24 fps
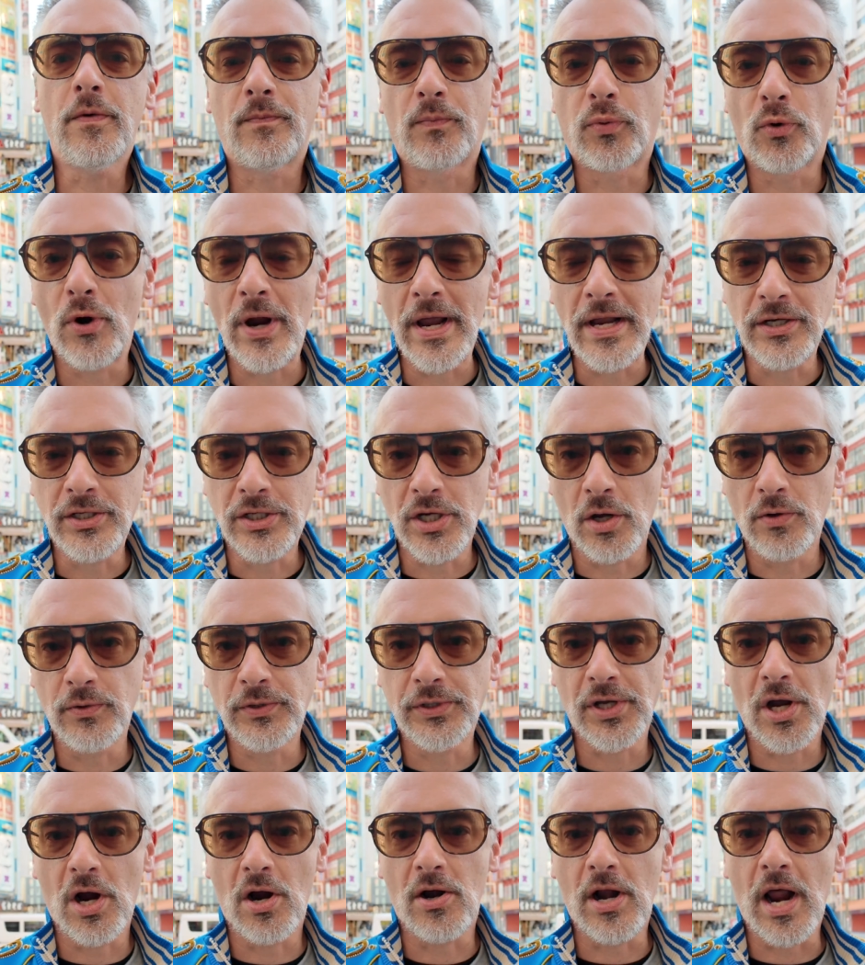to
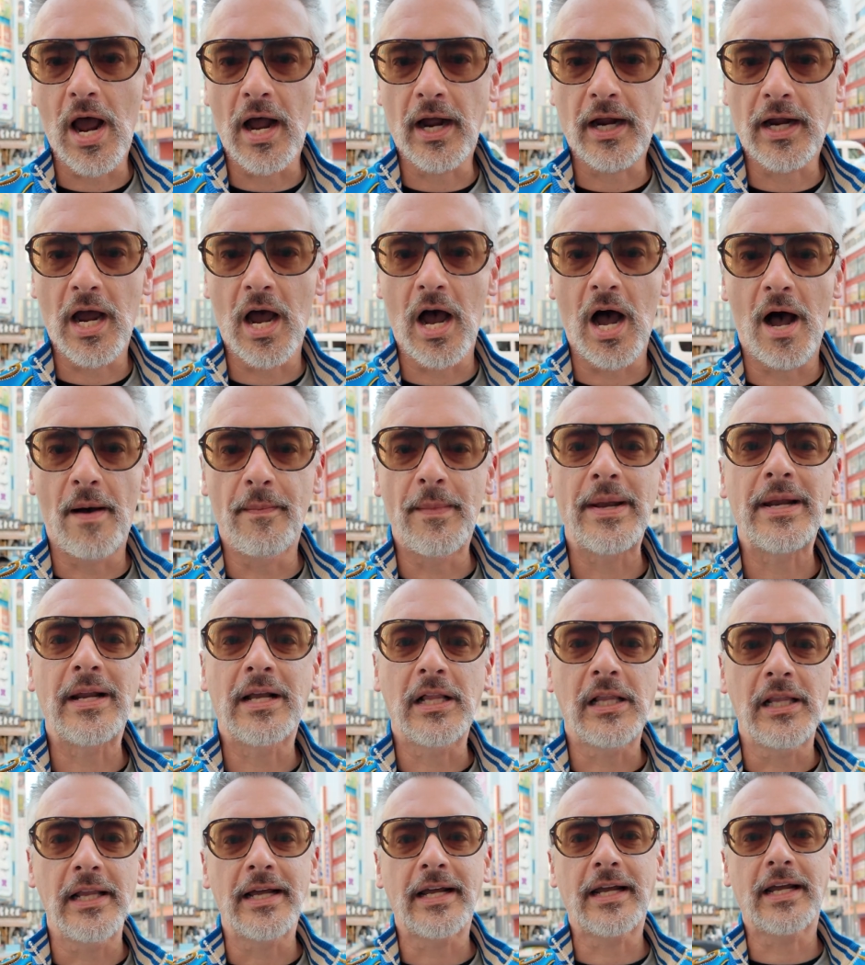brentozar.com and
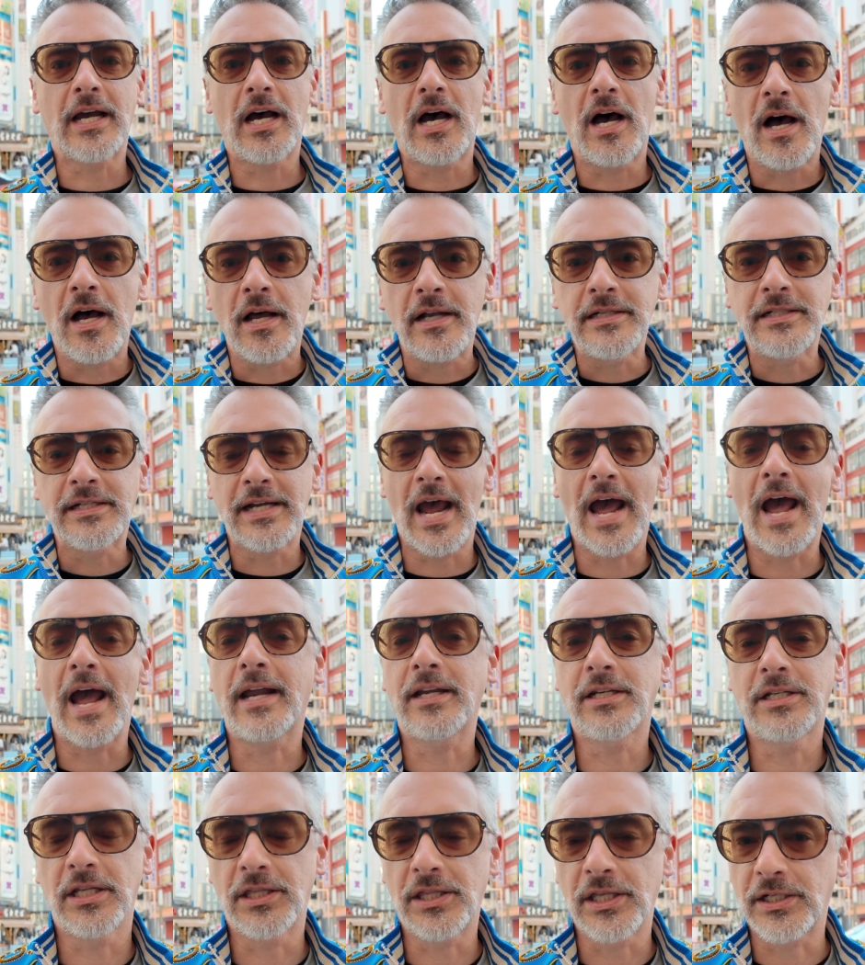click
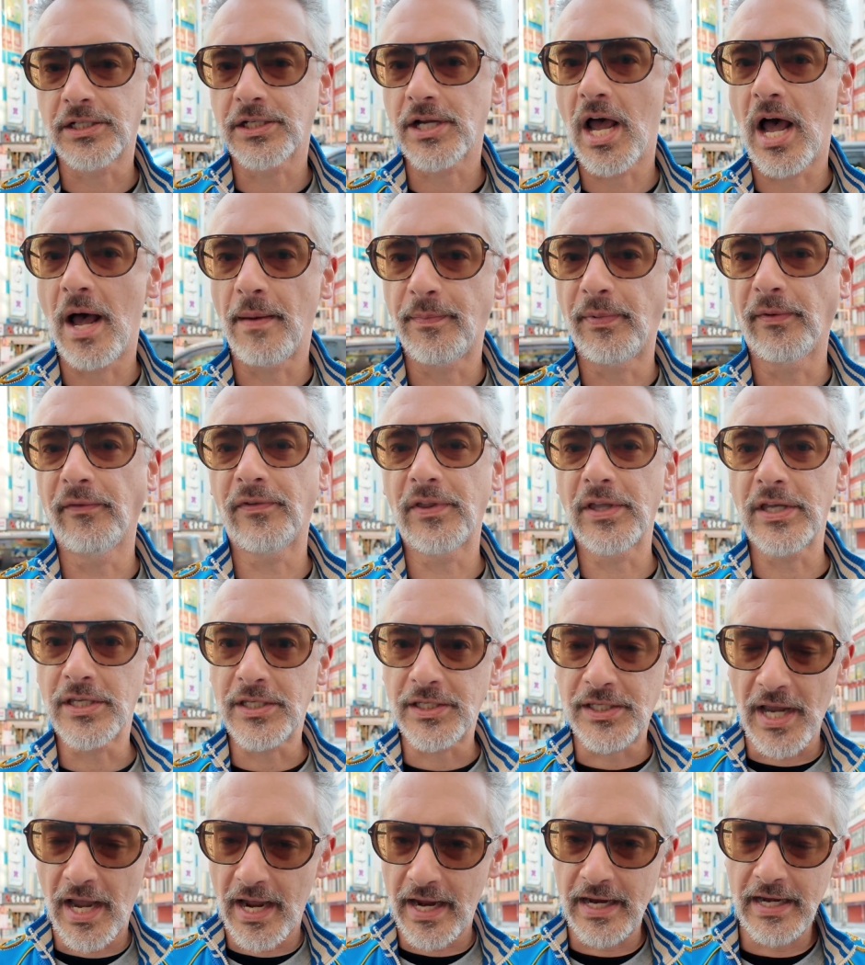contact at the top of the
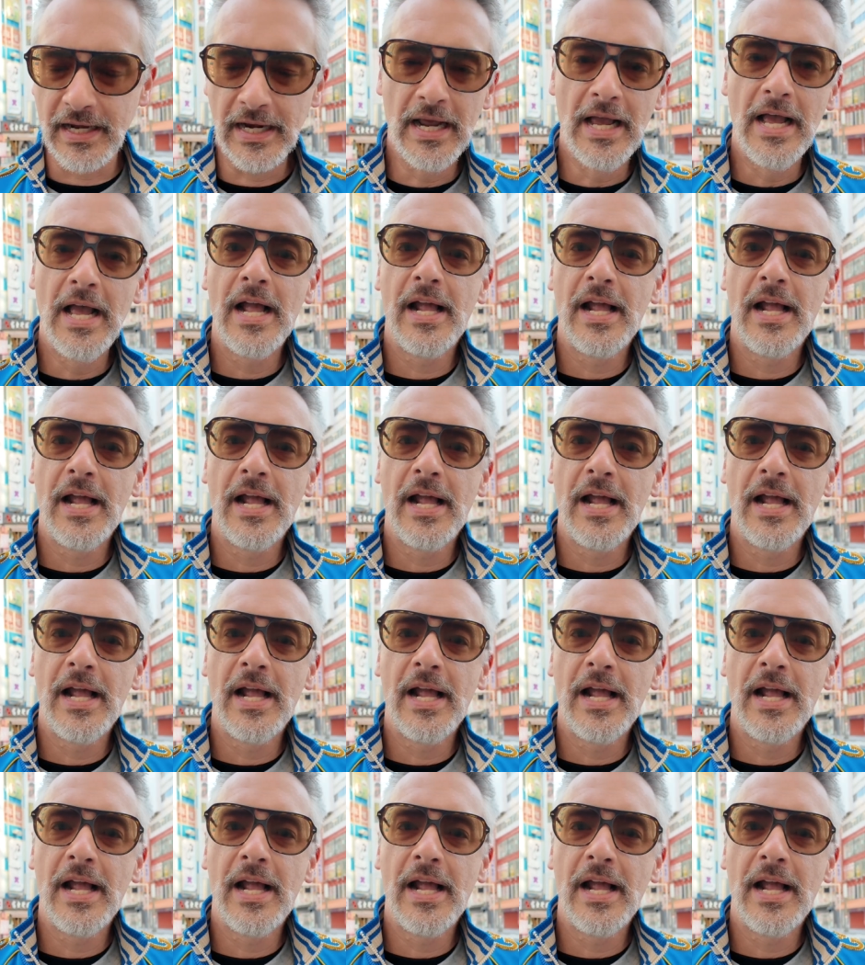site.